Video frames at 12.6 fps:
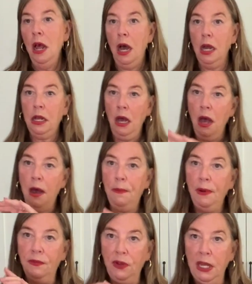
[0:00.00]
a
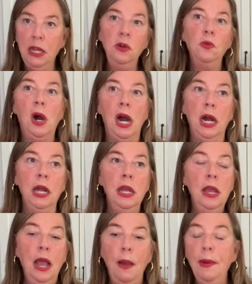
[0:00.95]
cup of quinoa
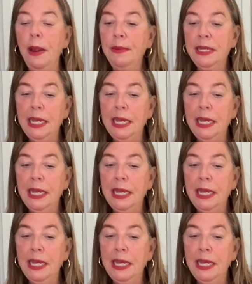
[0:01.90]
I'm gonna